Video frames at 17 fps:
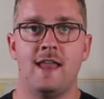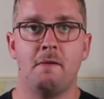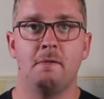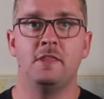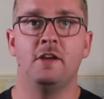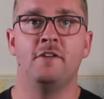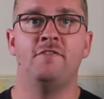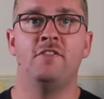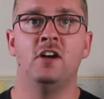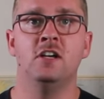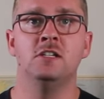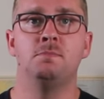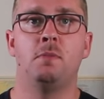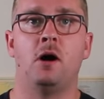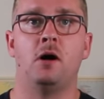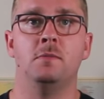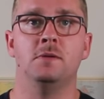Now with your
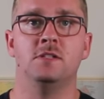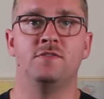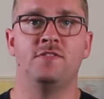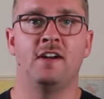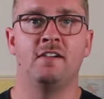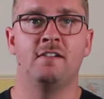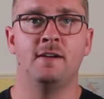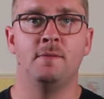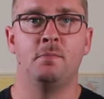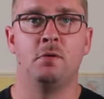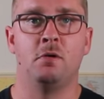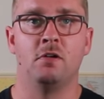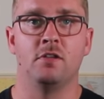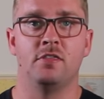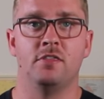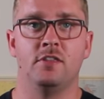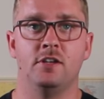first bulb, it's very
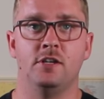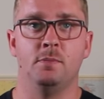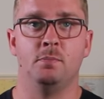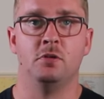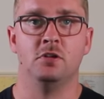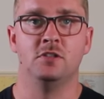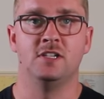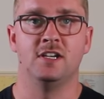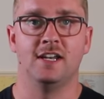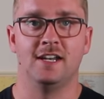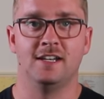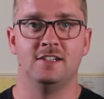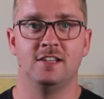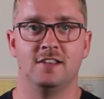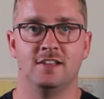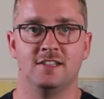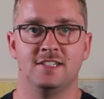important that you push it
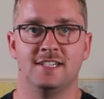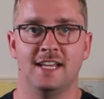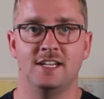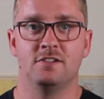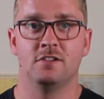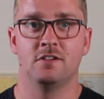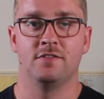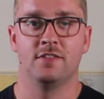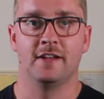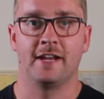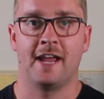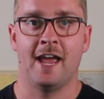into the center of the